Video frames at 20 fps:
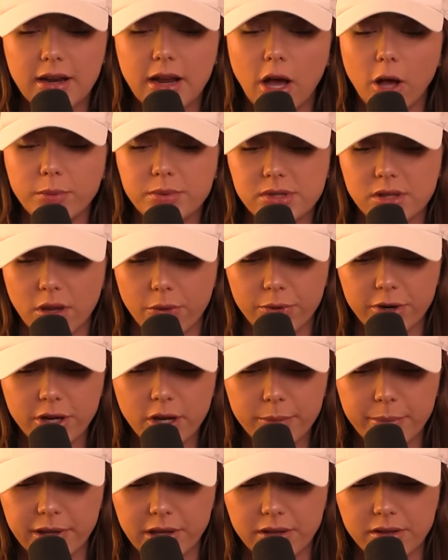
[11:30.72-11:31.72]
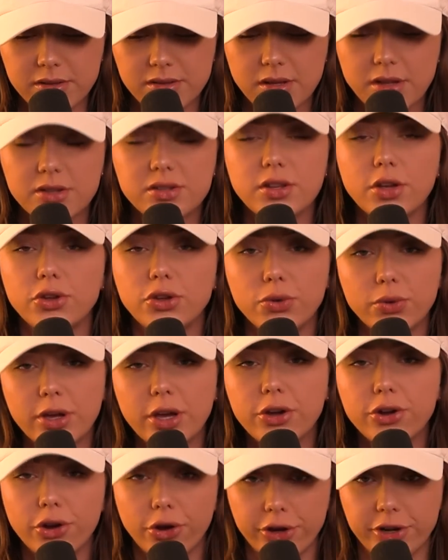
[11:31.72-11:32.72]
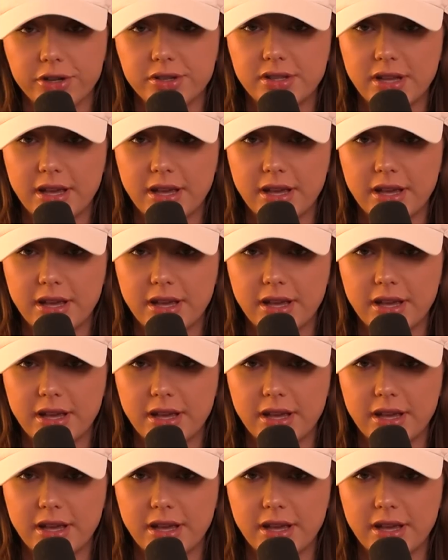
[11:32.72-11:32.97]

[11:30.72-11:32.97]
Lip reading: and helps lower your bills so you can grow your